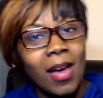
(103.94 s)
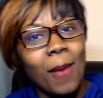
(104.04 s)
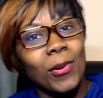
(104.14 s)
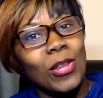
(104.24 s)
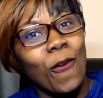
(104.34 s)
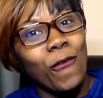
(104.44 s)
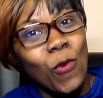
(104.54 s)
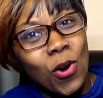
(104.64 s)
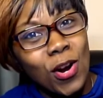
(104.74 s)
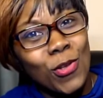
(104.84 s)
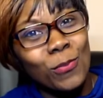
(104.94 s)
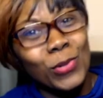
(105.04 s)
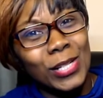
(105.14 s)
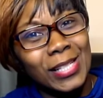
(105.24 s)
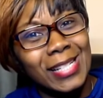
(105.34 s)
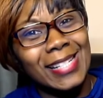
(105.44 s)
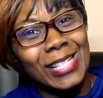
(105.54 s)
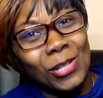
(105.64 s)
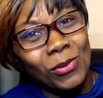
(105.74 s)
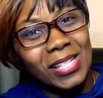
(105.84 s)
but there are four other books in this
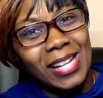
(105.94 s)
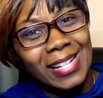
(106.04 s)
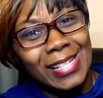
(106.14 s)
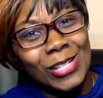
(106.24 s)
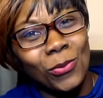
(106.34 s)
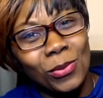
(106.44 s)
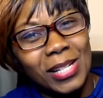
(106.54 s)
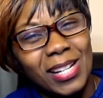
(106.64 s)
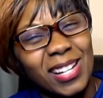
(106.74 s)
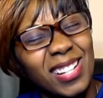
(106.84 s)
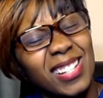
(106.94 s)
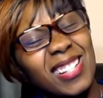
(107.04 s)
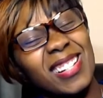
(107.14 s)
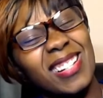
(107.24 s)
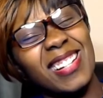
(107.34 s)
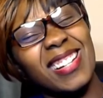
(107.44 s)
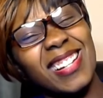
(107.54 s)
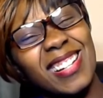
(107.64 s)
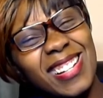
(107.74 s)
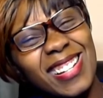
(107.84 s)
series that I need to read, huh?
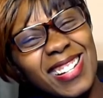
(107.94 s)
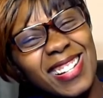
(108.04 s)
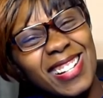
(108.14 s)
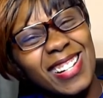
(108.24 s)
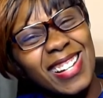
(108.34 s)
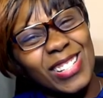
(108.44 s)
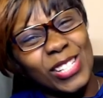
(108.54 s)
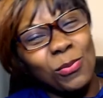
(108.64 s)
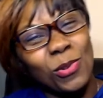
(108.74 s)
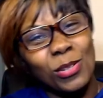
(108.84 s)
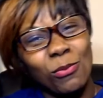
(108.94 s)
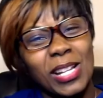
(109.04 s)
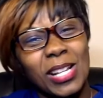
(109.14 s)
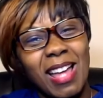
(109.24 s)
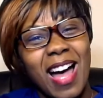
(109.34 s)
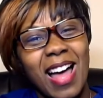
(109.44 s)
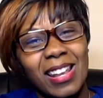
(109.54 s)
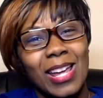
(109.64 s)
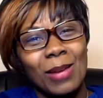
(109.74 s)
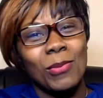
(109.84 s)
I just want to read the
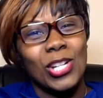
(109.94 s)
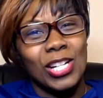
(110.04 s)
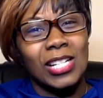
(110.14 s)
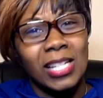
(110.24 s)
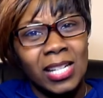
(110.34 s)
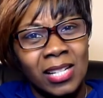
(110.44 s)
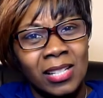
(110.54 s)
holiday book.